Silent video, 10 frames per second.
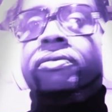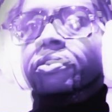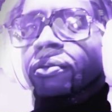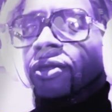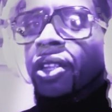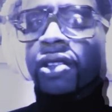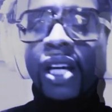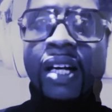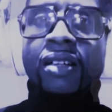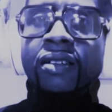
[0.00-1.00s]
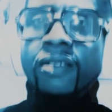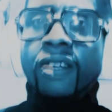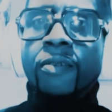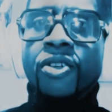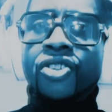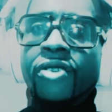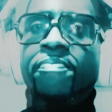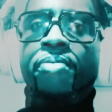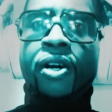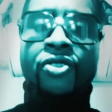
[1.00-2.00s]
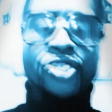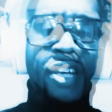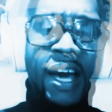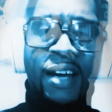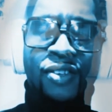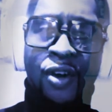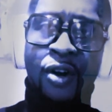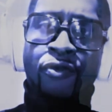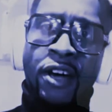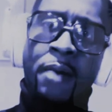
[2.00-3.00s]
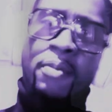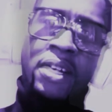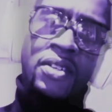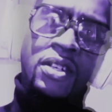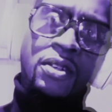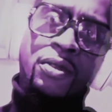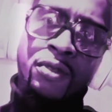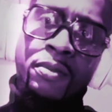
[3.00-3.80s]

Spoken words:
So it's like, I mean, she has her fan base in the group.